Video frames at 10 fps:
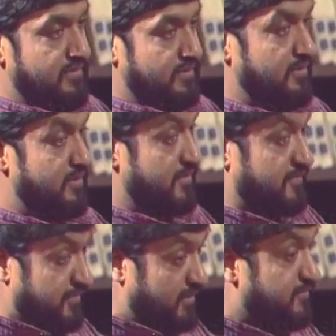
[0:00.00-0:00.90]
The
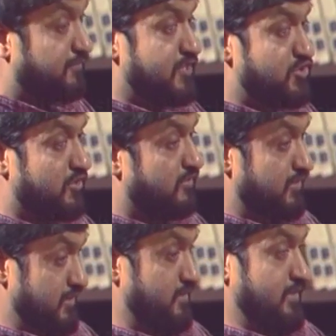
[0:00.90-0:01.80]
third feature
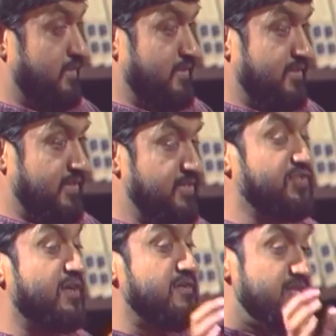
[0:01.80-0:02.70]
in India is
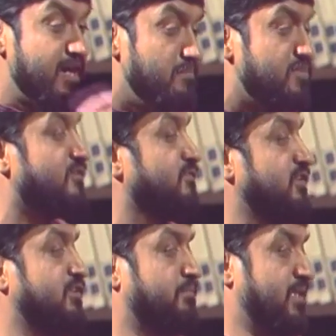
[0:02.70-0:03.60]
that a number of
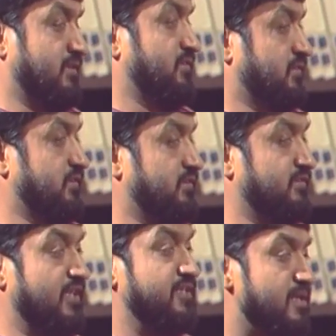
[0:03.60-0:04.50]
these
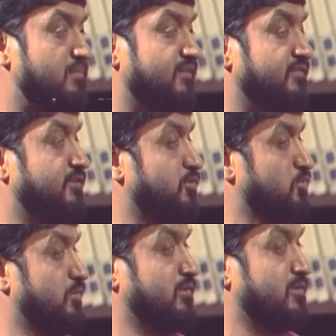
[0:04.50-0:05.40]
practices, a number of these
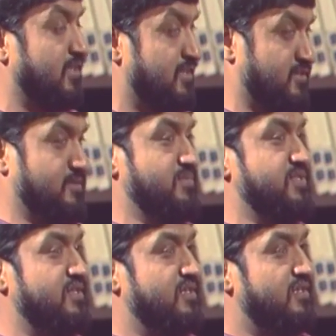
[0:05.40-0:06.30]
social customs